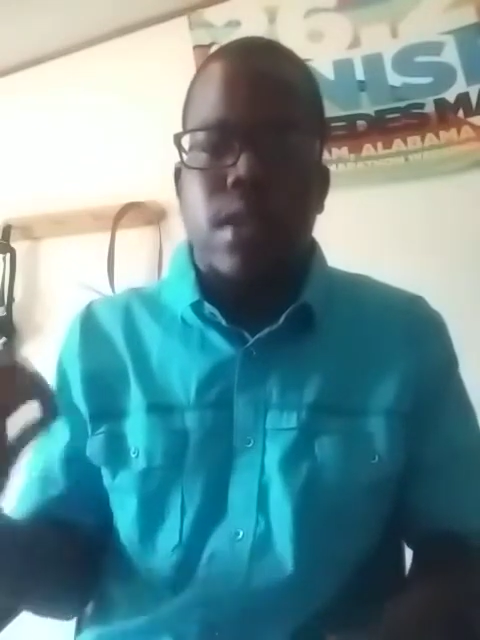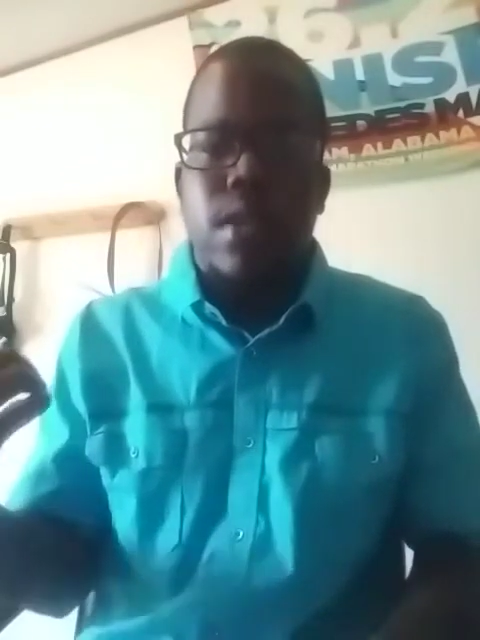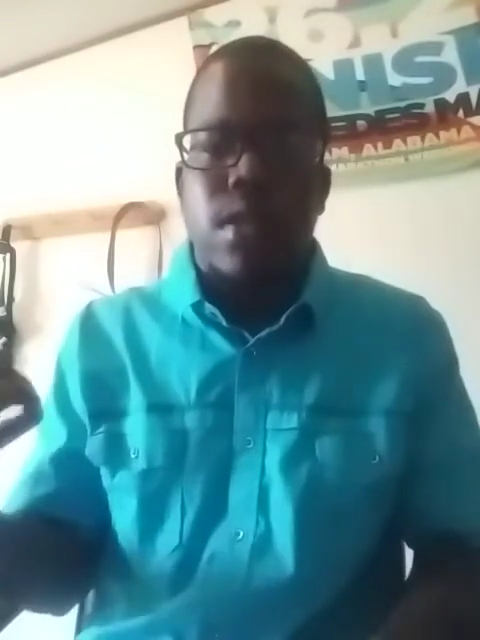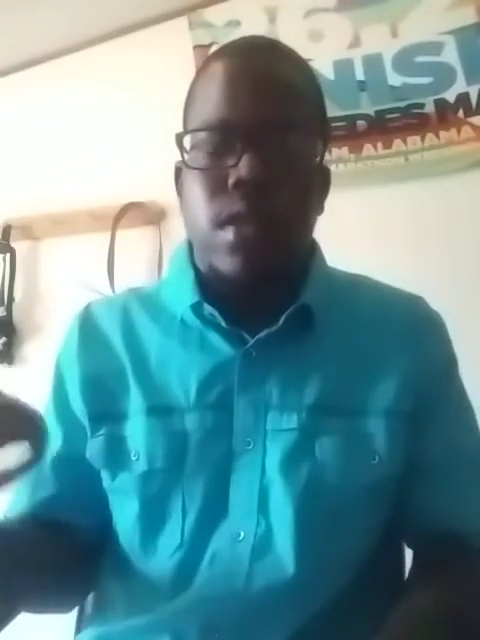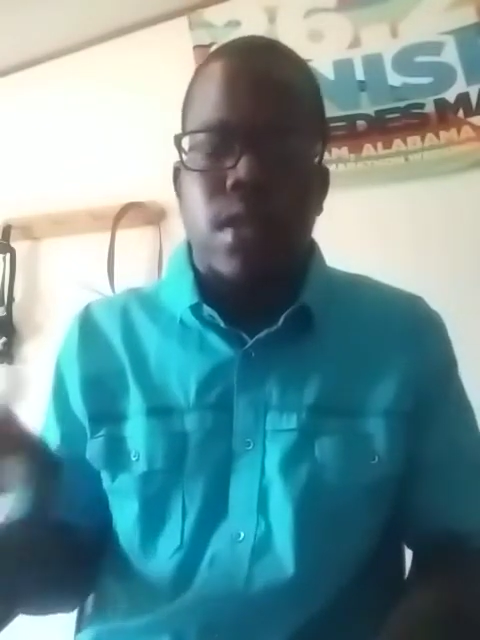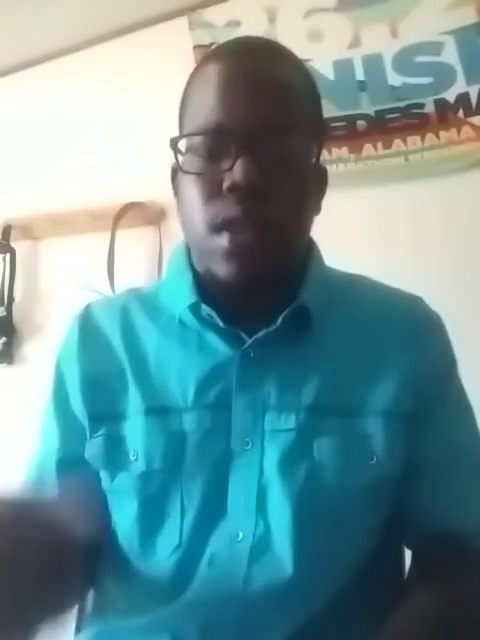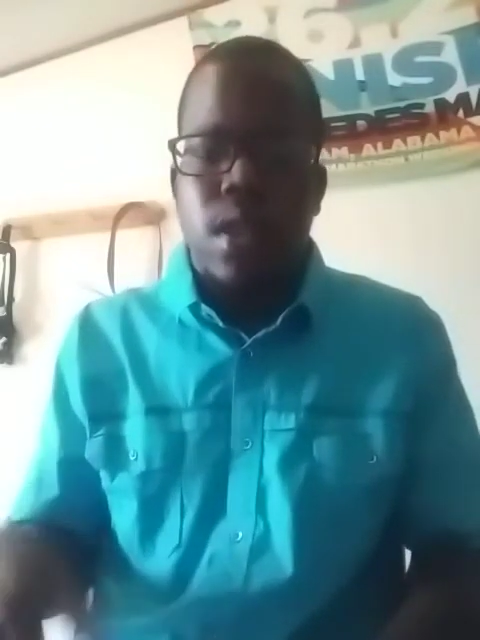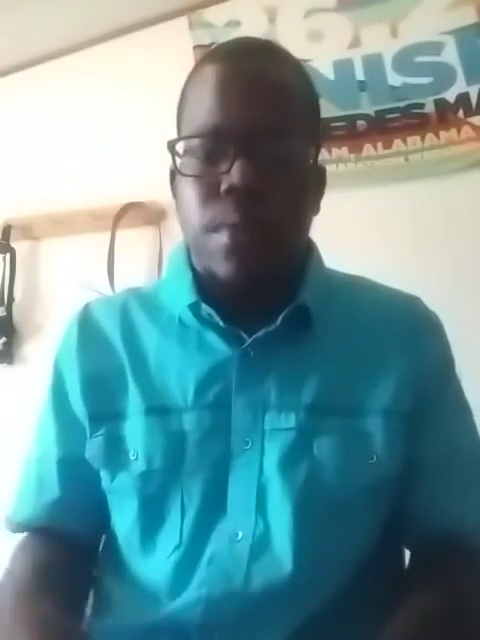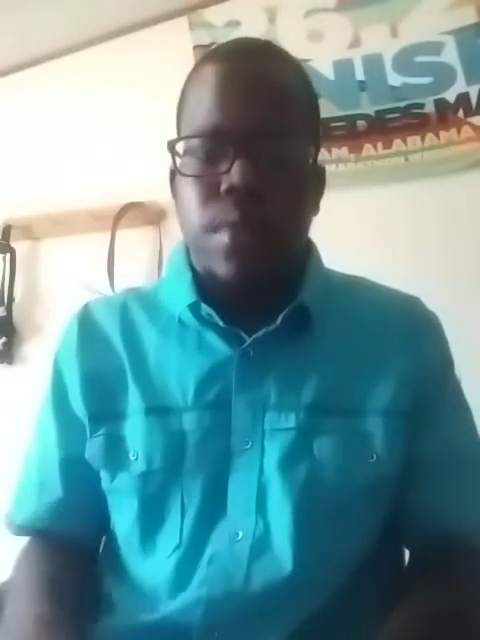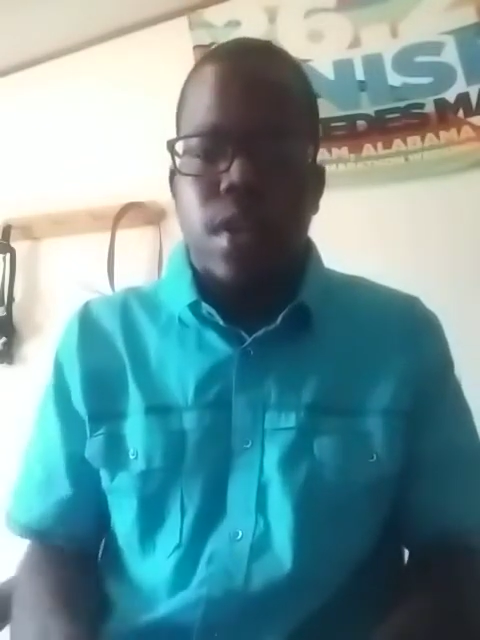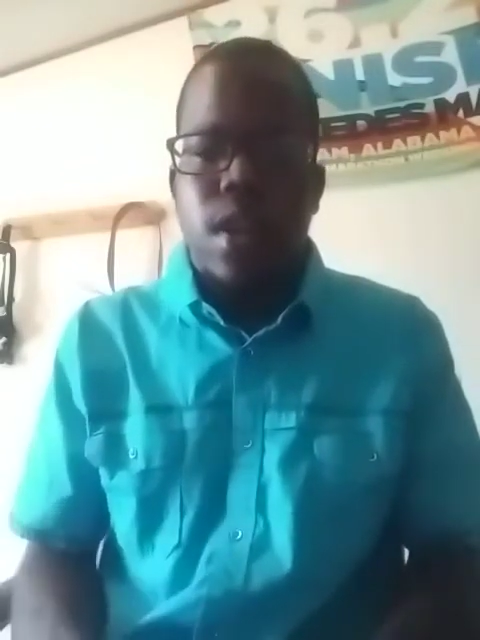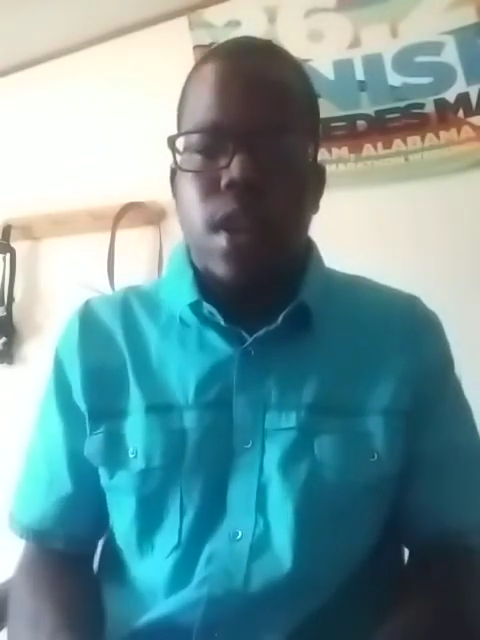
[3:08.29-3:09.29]
in
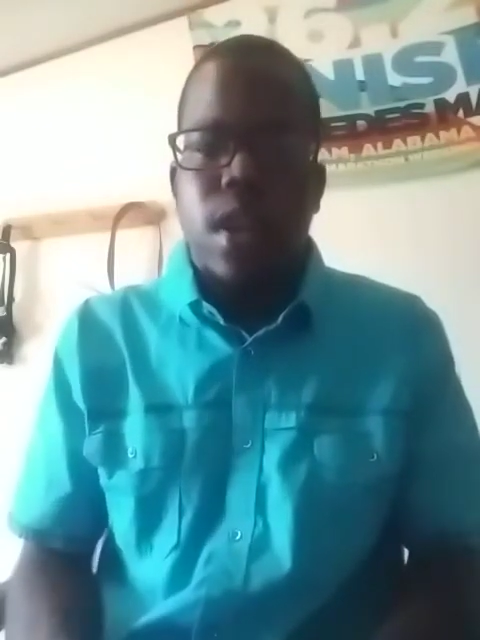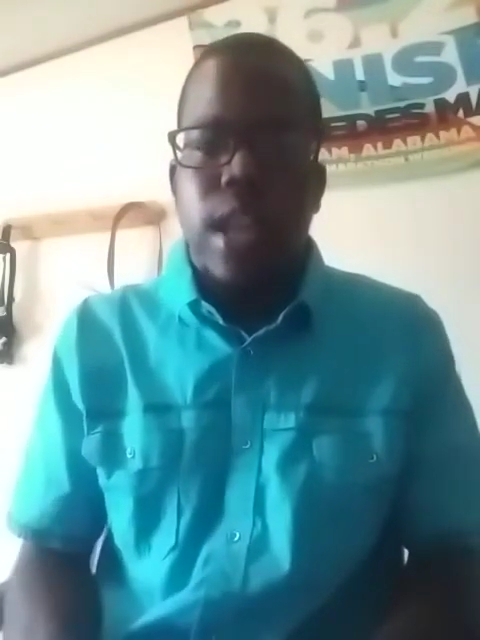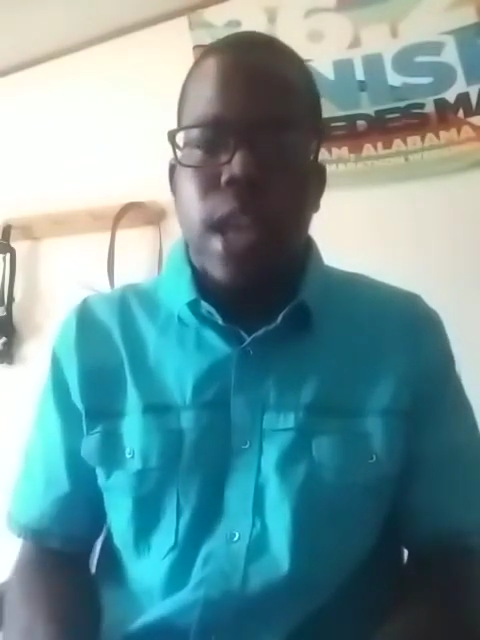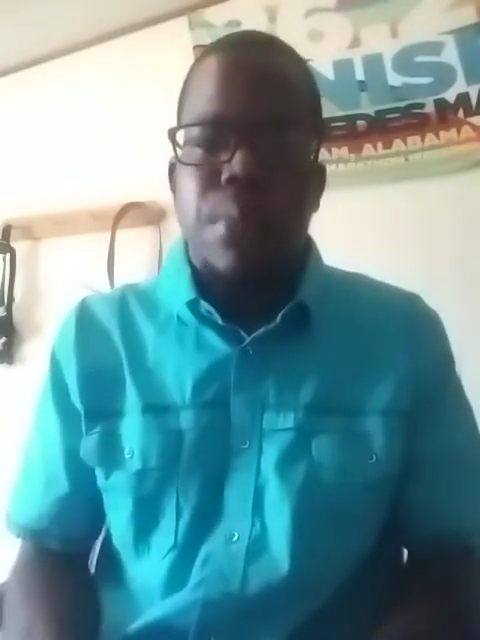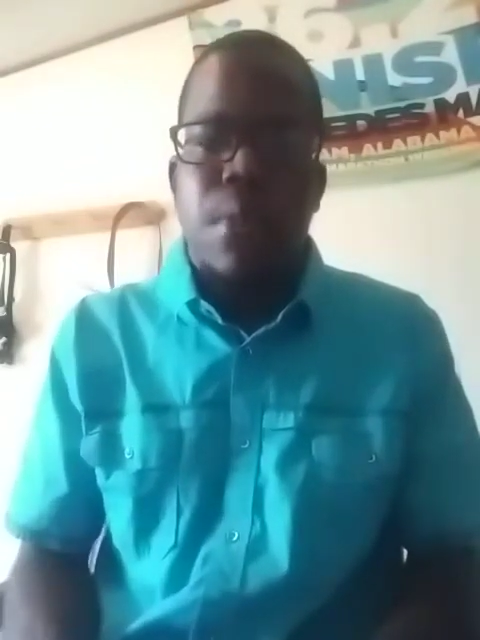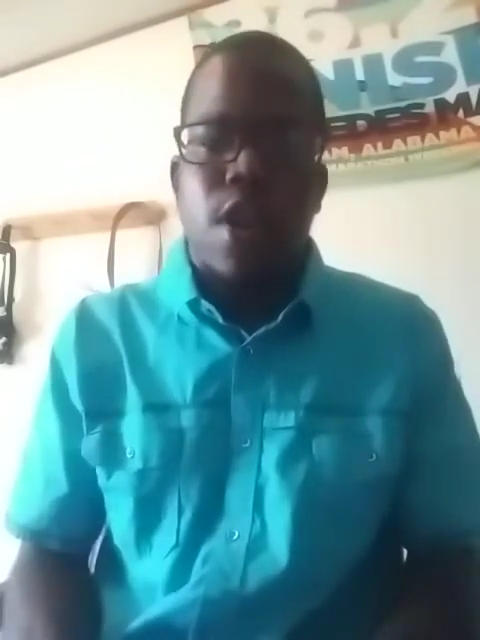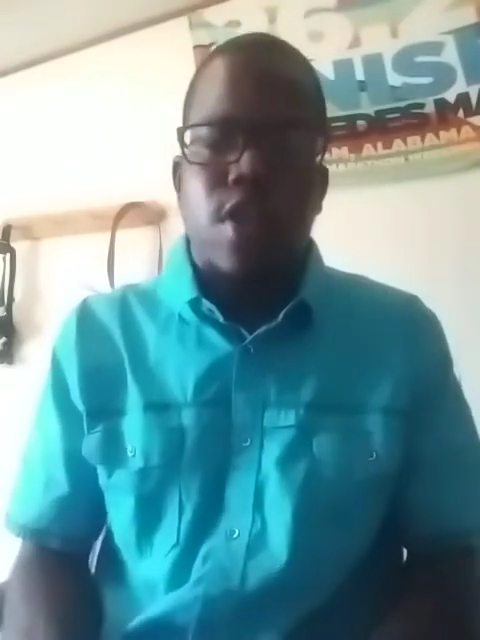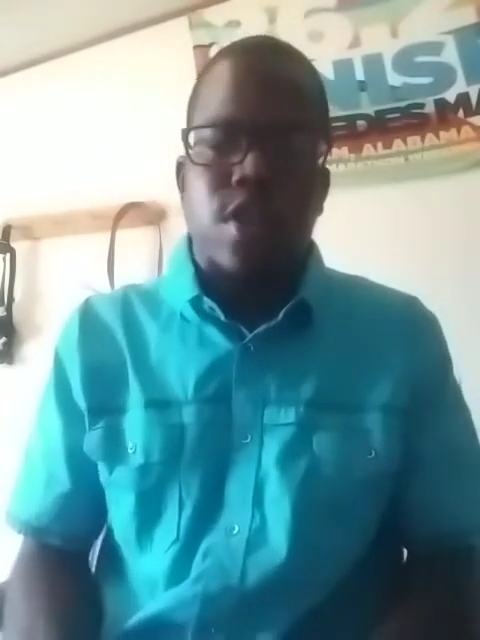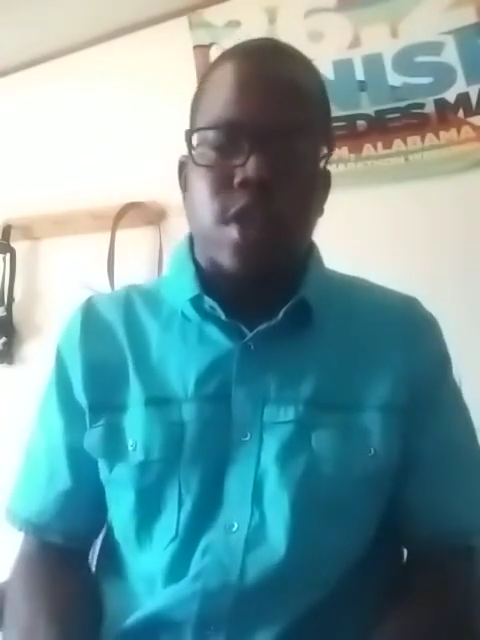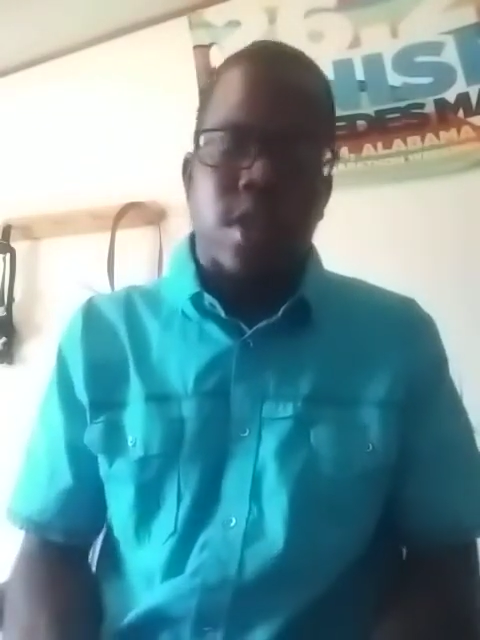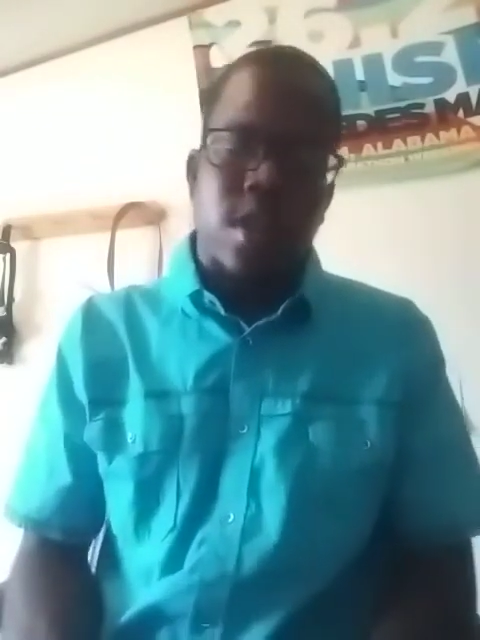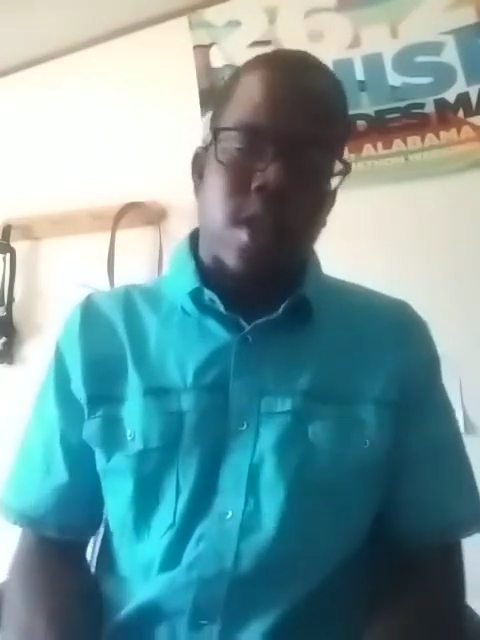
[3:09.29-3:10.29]
late
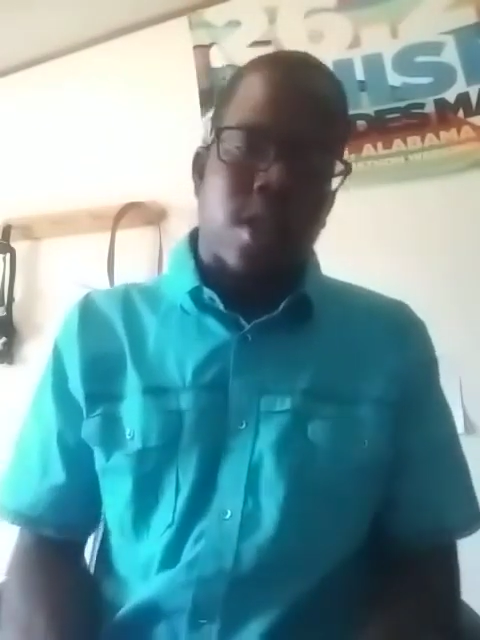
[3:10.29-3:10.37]
March.